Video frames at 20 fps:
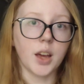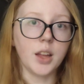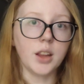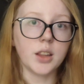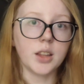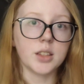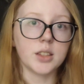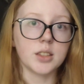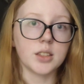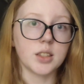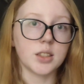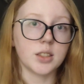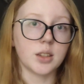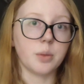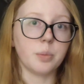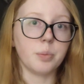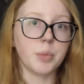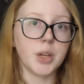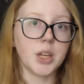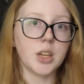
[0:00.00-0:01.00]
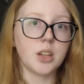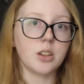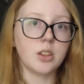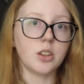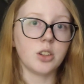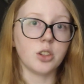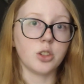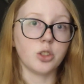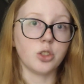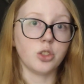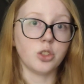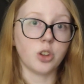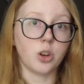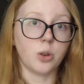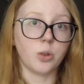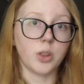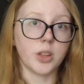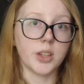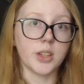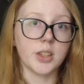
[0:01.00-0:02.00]
violence as a mean to
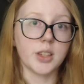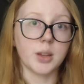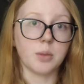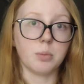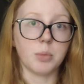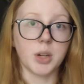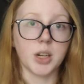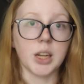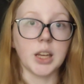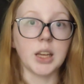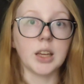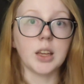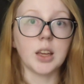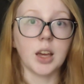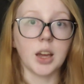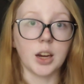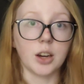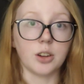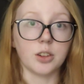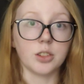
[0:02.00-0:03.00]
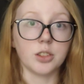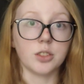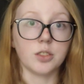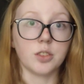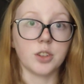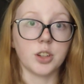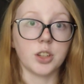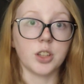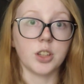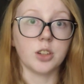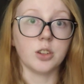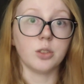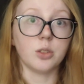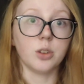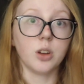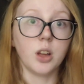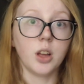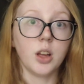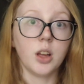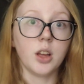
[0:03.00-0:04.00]
show that somebody cares for you.
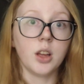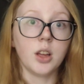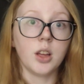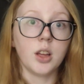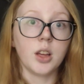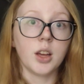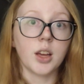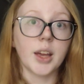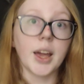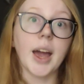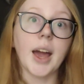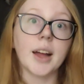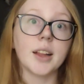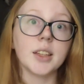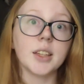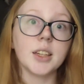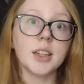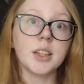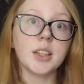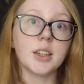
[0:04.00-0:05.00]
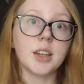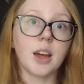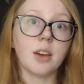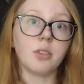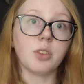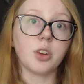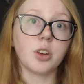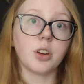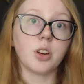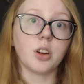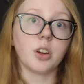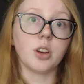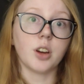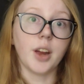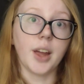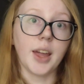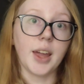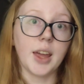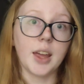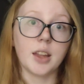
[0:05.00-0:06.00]
Khalid never
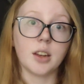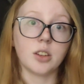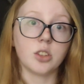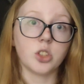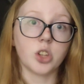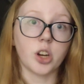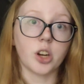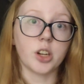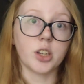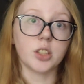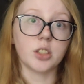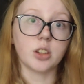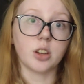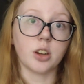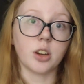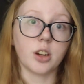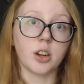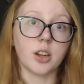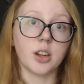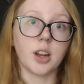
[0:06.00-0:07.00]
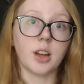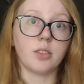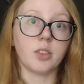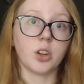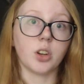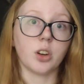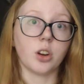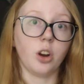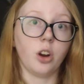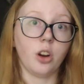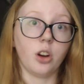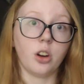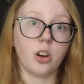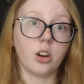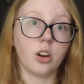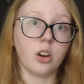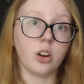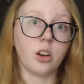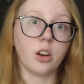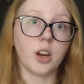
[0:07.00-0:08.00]
hit Shahrazad, never
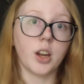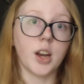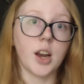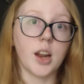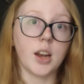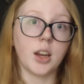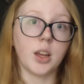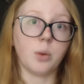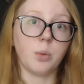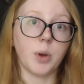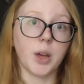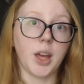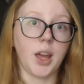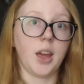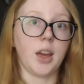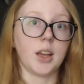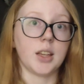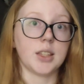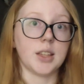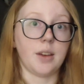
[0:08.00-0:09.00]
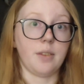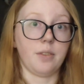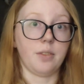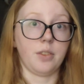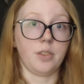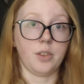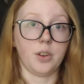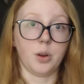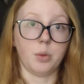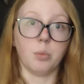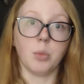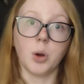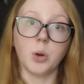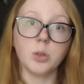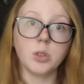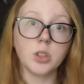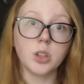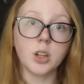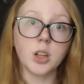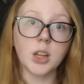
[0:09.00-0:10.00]
hurt her in any way except for
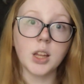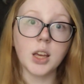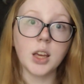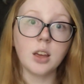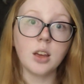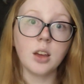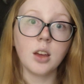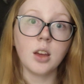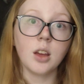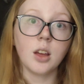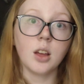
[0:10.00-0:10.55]
emotionally,